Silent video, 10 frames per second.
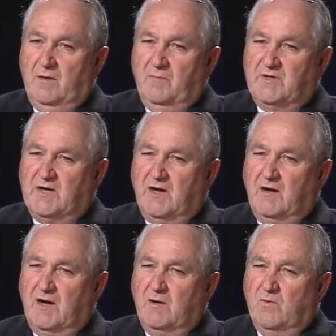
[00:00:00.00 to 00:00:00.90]

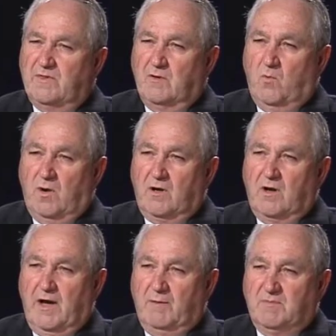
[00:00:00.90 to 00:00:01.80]
particularly with the work
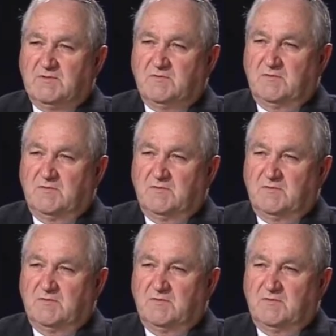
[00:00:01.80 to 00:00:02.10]
items,